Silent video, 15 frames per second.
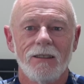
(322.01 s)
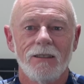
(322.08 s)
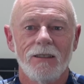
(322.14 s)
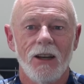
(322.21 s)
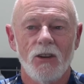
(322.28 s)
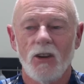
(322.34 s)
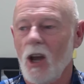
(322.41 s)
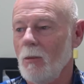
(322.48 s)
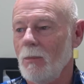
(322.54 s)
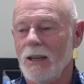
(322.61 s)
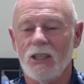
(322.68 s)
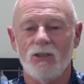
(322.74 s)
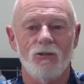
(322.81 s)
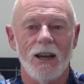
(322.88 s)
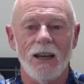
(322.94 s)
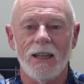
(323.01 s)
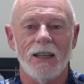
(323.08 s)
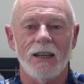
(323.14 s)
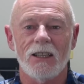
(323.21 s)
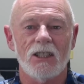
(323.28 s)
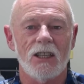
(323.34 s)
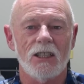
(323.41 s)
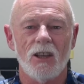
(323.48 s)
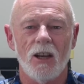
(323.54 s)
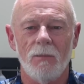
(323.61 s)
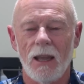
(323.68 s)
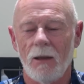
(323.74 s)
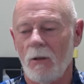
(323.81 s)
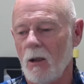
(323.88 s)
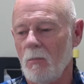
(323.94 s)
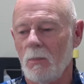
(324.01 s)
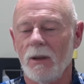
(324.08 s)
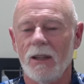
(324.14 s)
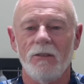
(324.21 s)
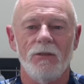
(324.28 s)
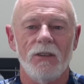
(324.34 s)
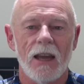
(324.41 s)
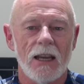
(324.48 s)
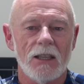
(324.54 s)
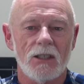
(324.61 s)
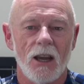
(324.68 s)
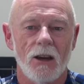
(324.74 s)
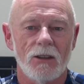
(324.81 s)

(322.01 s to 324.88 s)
You know, nobody's ready, and it's going to be a complete fiasco.